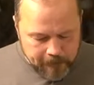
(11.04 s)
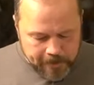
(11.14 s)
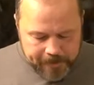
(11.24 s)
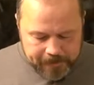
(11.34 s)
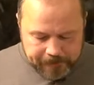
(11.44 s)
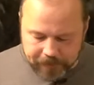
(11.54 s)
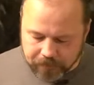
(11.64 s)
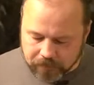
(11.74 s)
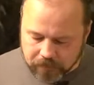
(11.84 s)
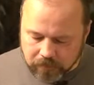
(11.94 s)

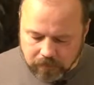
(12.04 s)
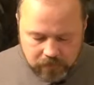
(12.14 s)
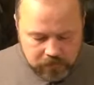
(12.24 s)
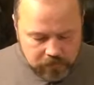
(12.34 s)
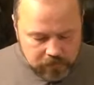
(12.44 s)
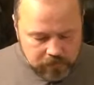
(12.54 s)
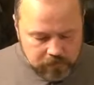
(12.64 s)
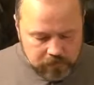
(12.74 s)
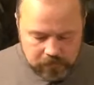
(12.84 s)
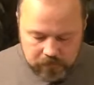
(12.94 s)

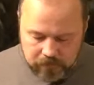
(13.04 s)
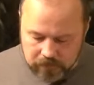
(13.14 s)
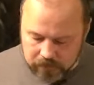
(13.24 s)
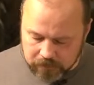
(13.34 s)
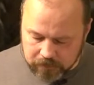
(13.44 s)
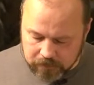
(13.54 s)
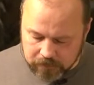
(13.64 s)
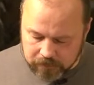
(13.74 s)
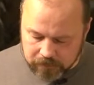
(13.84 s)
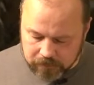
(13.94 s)

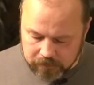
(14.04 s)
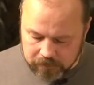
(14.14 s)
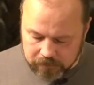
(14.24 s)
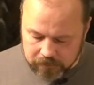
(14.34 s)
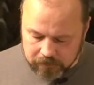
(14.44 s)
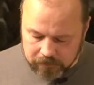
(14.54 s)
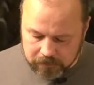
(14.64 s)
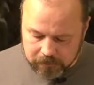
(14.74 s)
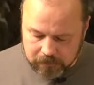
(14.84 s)
Nobody speaks.